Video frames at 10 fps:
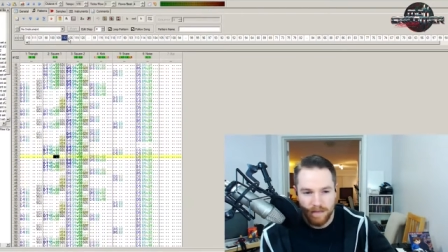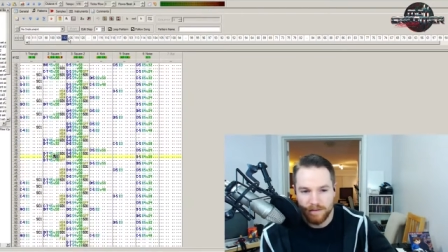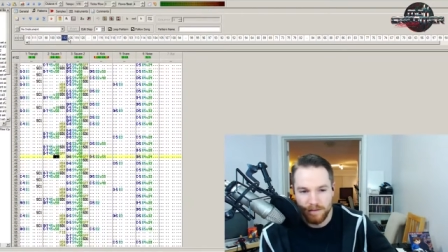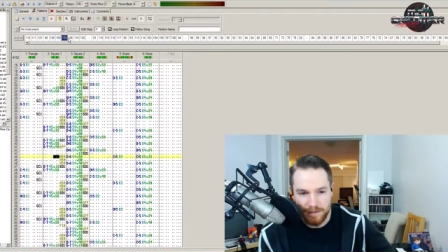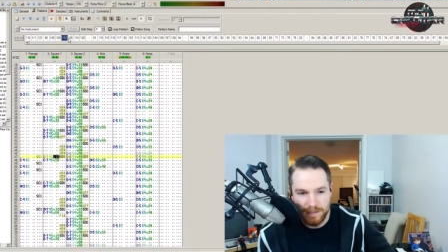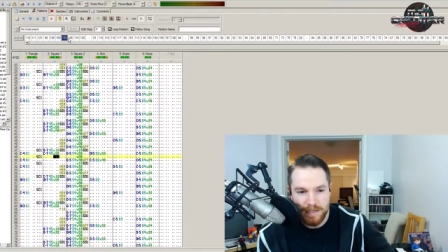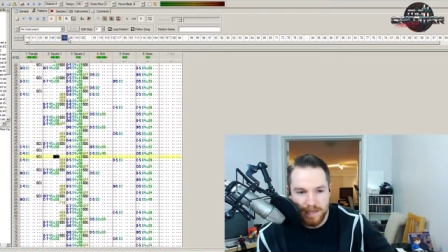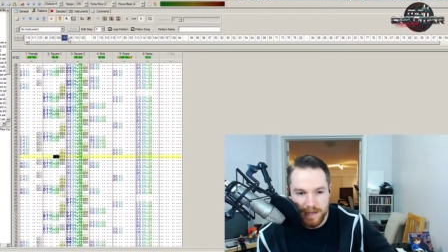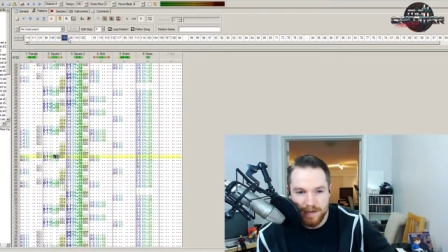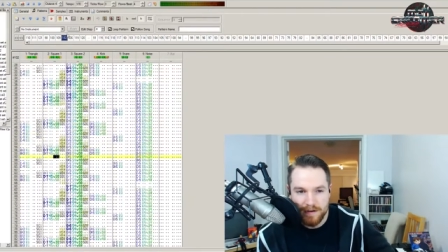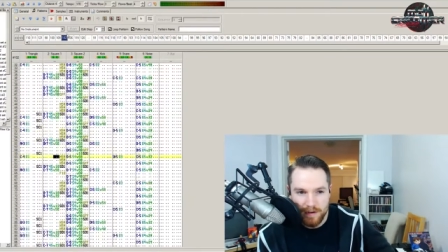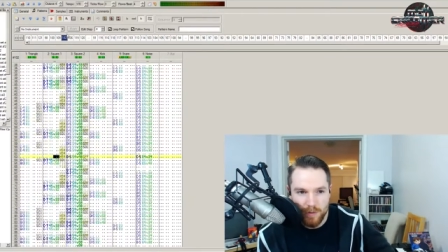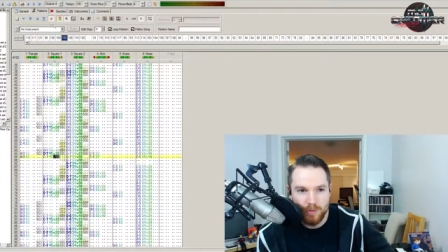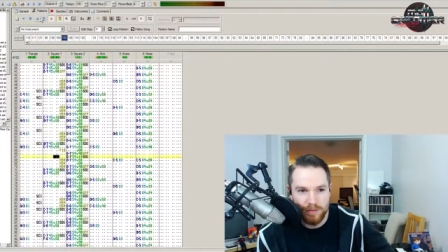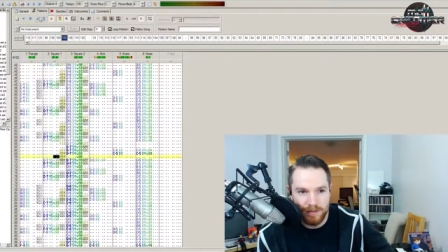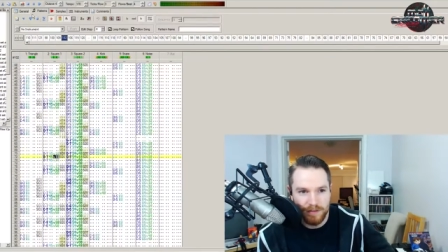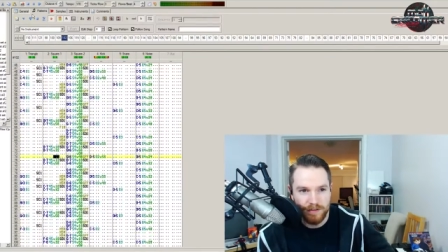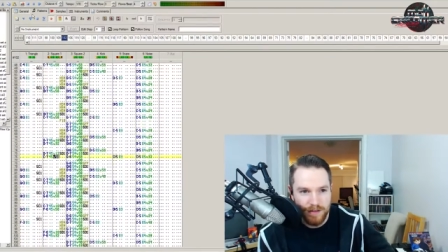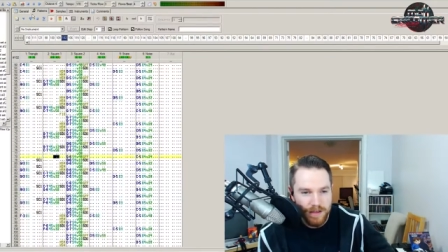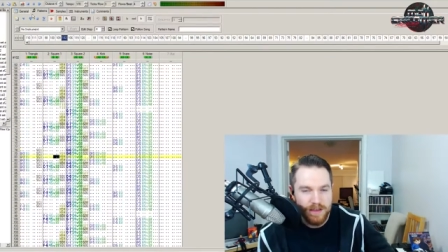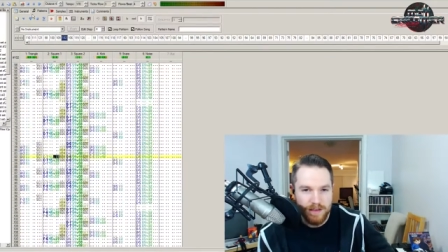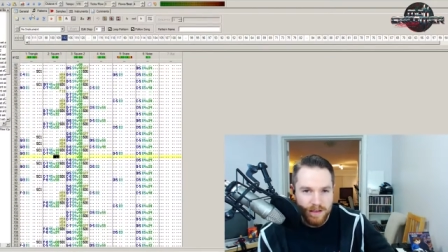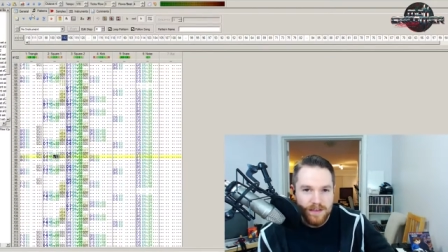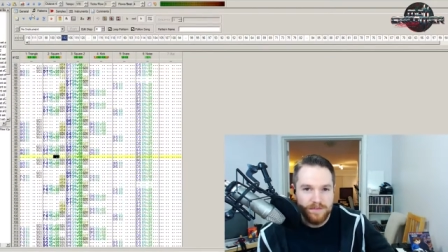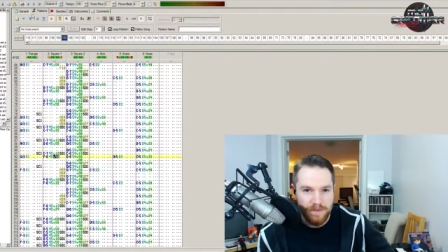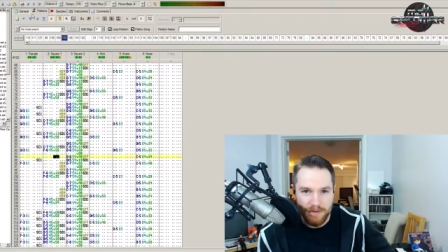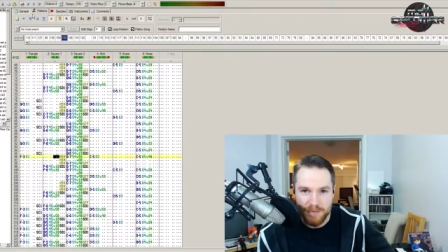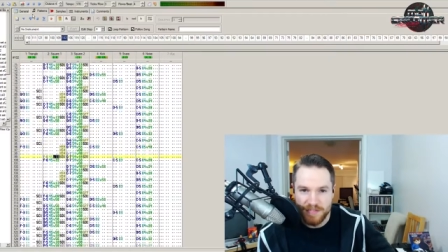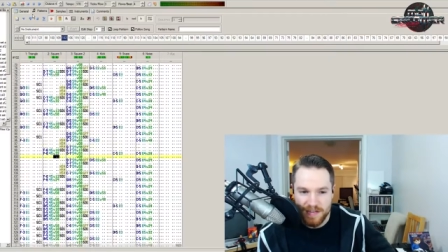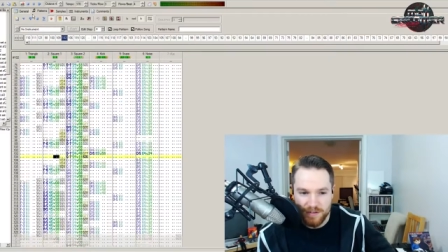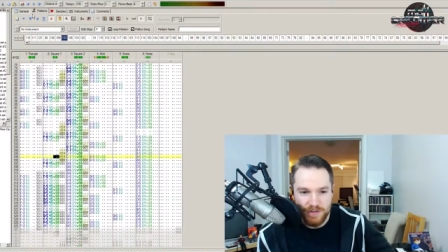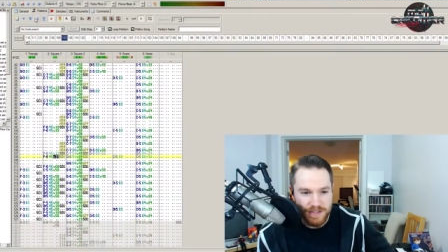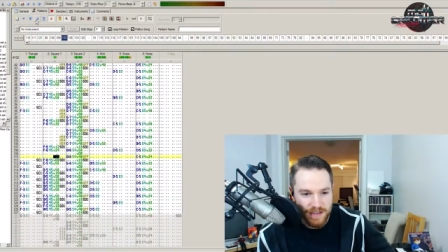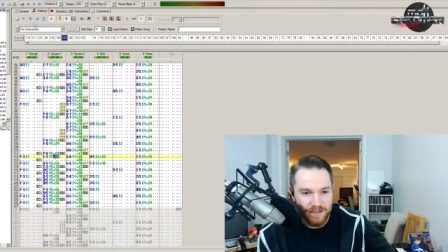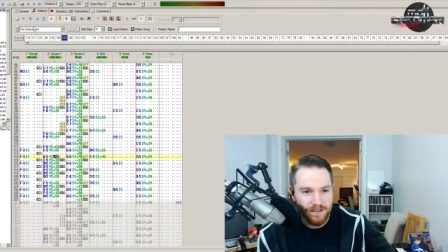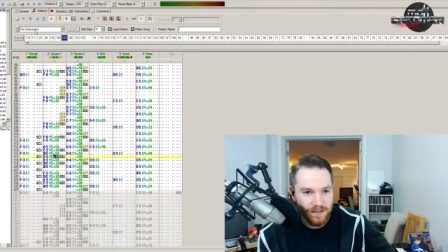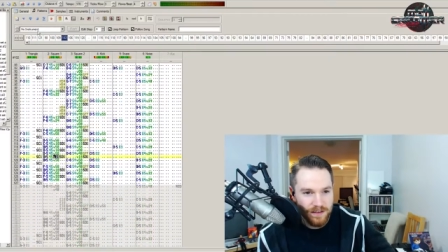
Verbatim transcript: Little lead here, going with a little 50% duty cycle.